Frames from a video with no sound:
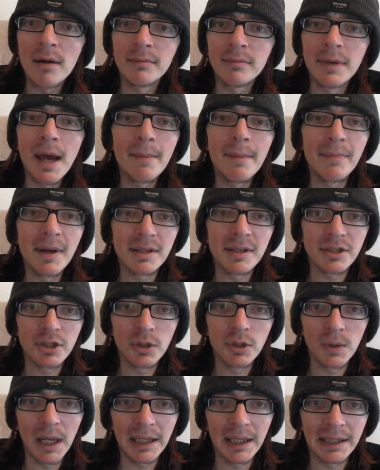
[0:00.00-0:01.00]
Yeah, that's
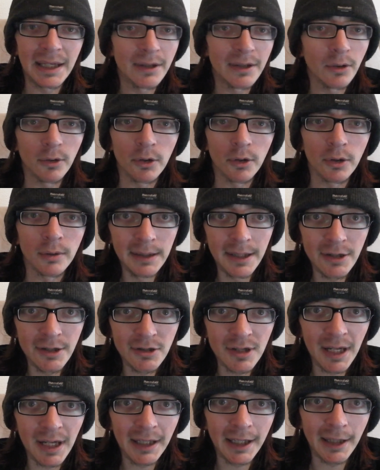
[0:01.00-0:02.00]
too laggy, I don't know. It
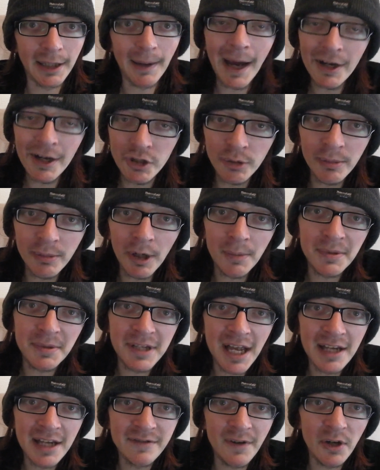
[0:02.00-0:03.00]
doesn't like it. I should be
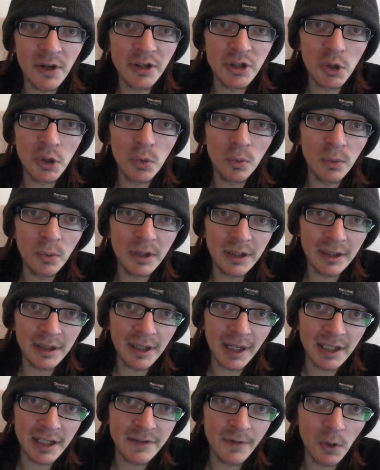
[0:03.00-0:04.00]
upstairs very soon, within the
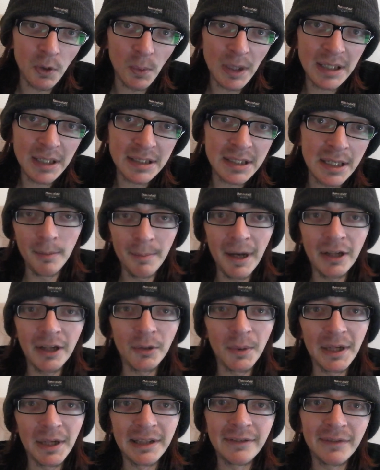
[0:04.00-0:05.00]
next few weeks. By the
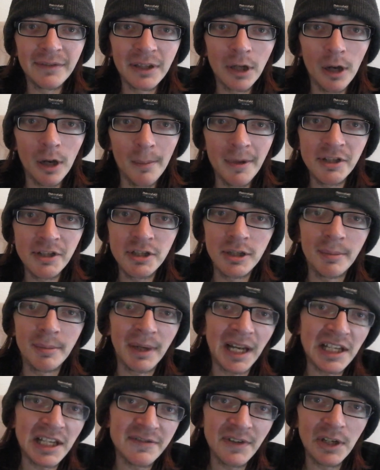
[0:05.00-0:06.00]
way, the video I mentioned in my
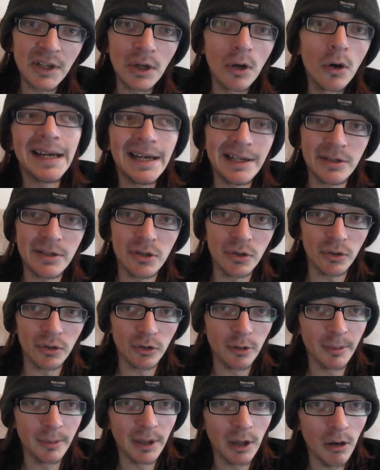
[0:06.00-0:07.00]
last video isn't
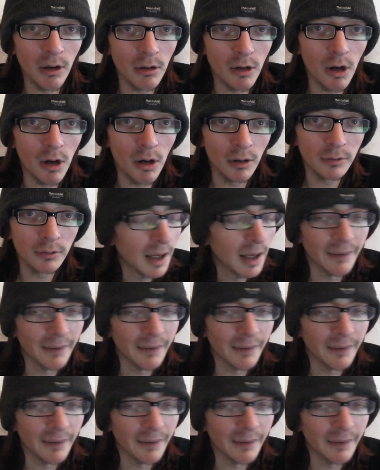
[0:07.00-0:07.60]
coming along at all.